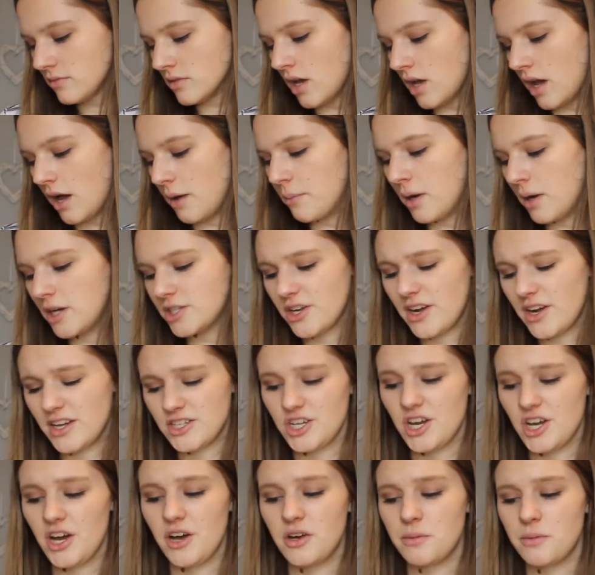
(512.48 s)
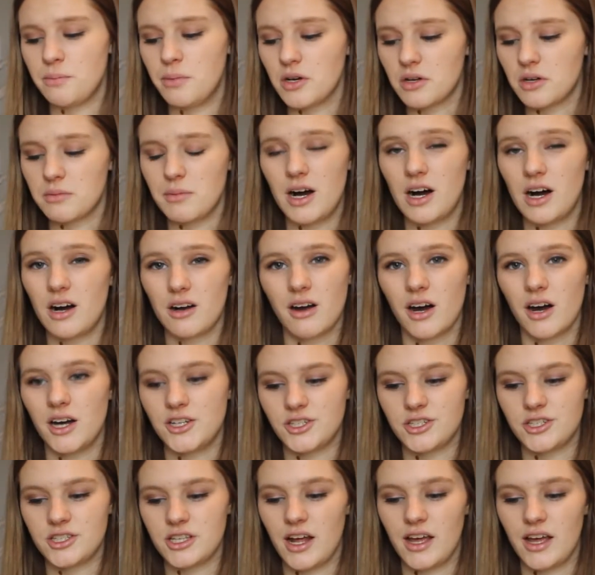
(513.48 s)
I don't actually own a bookmark, I
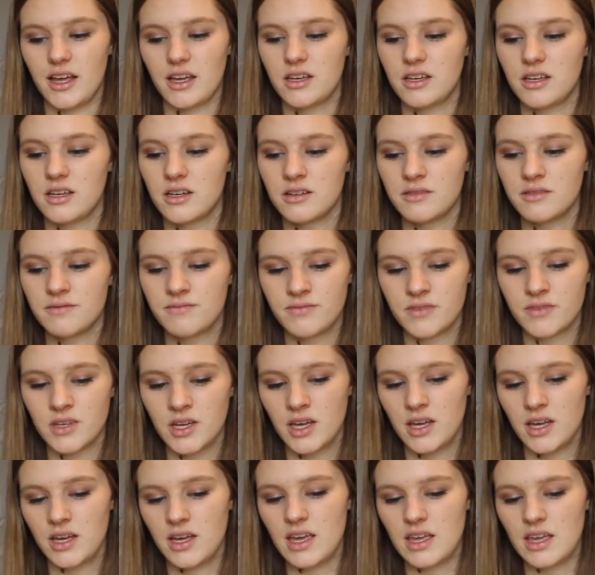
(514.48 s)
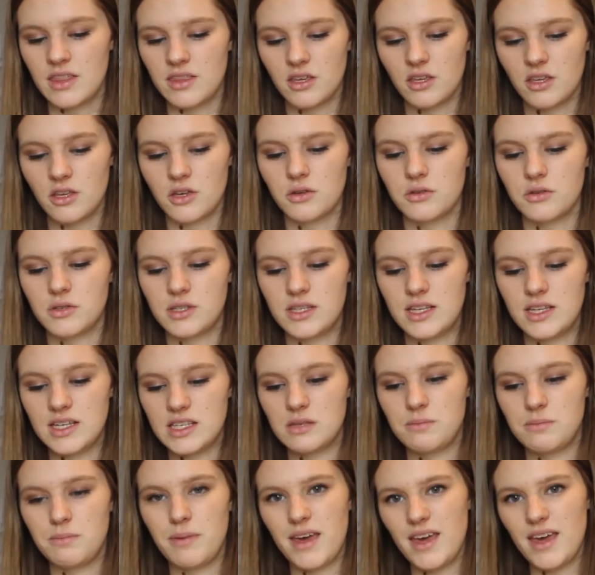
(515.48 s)
just like either use
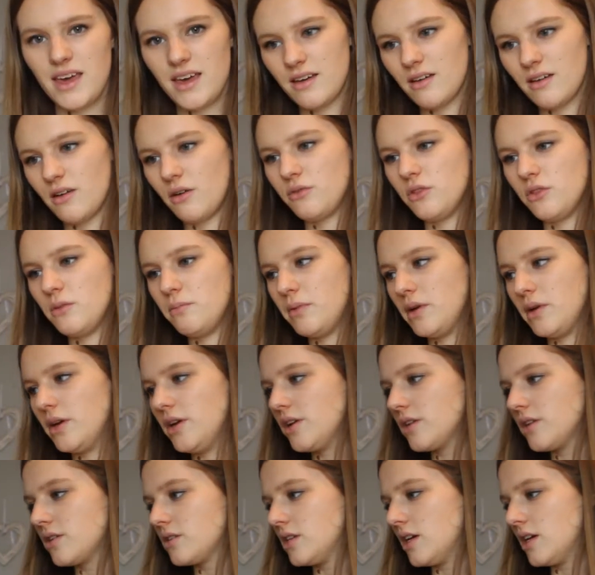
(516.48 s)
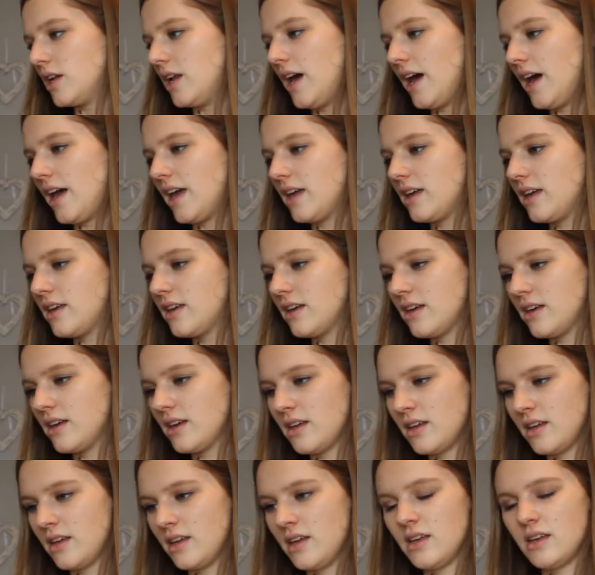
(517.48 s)
this bit of the book to like
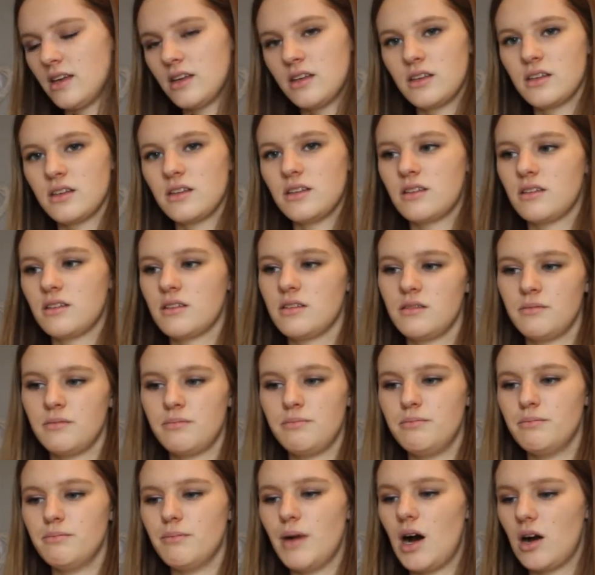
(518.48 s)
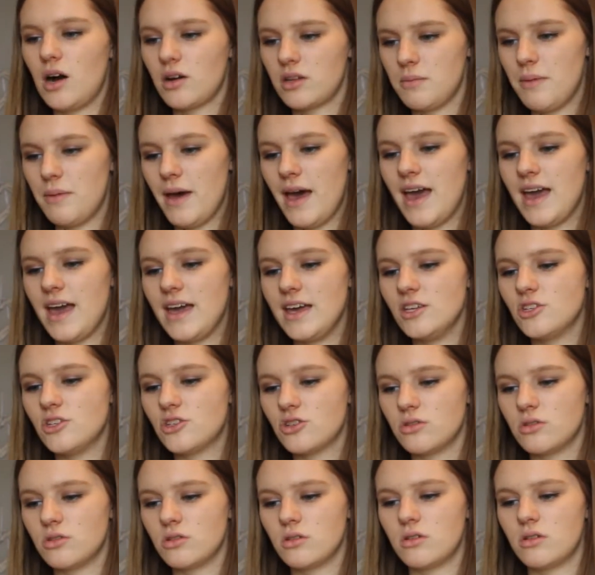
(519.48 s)
mark the page,
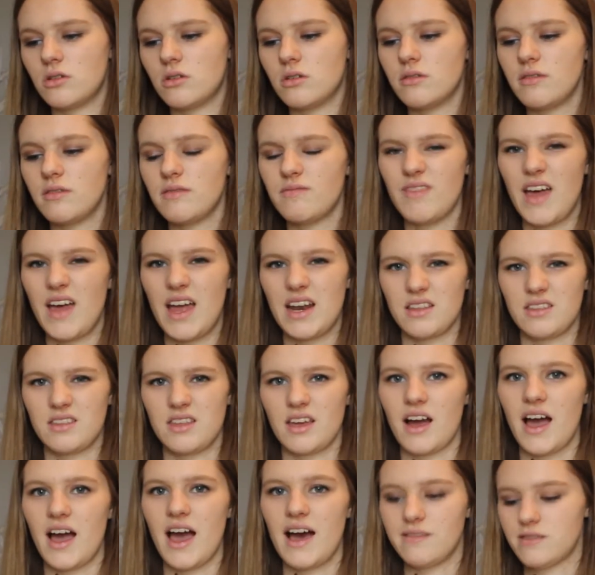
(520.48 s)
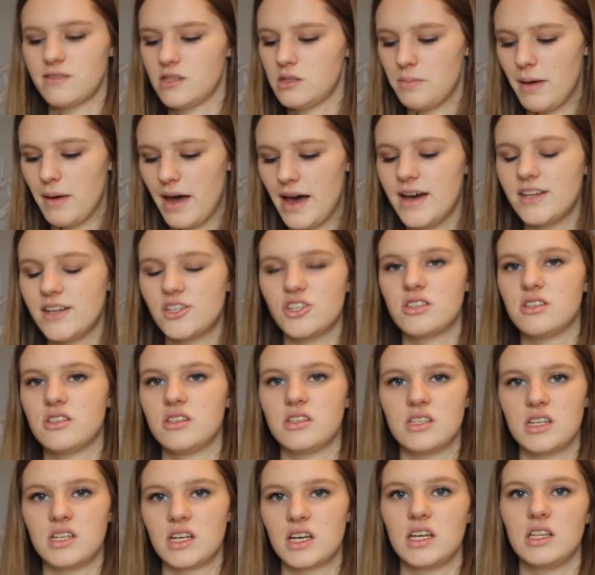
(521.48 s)
or anything I have spare just to
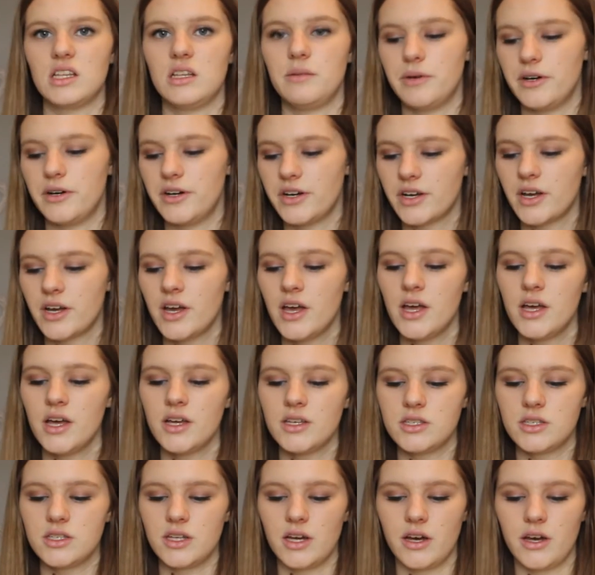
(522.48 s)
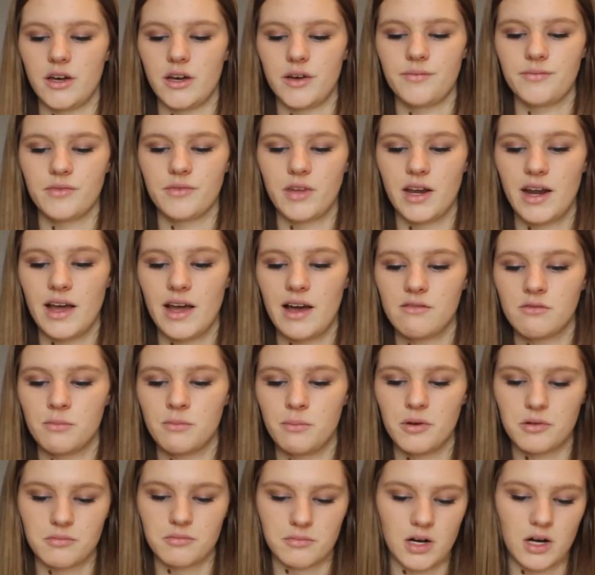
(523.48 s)
stick in the book. So I now have a
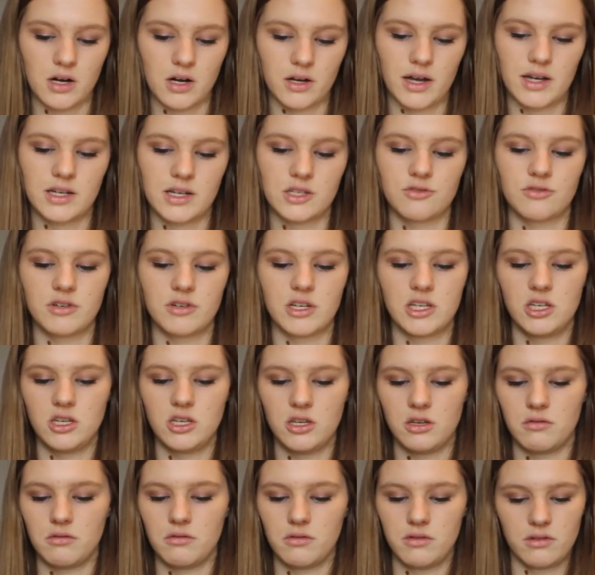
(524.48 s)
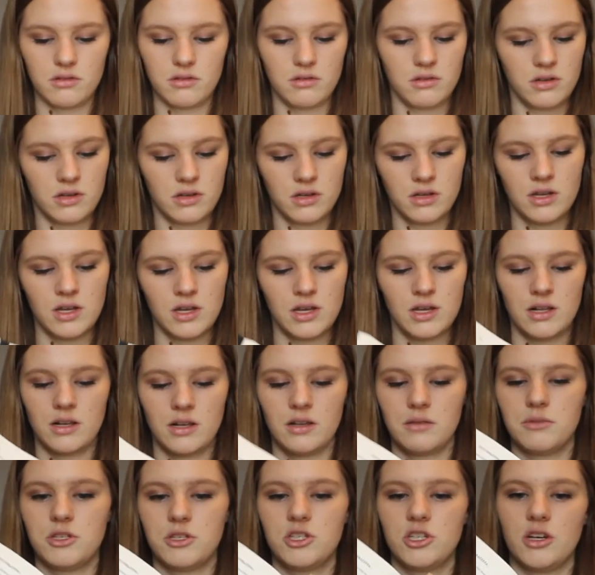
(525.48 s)
bookmark and it's really cute.
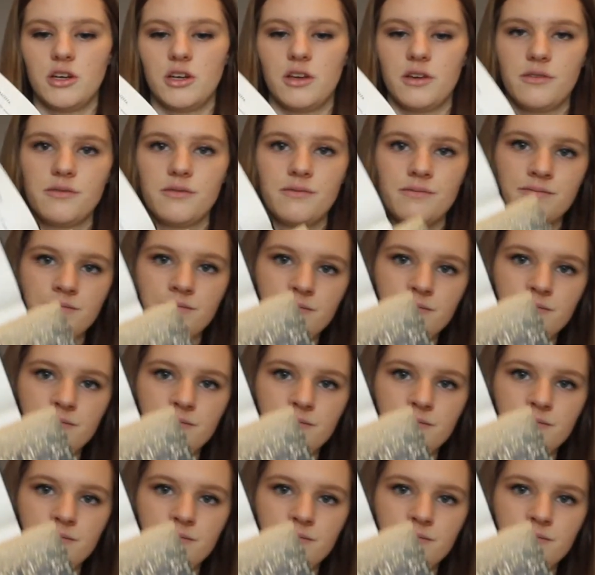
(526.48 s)
Let me show you.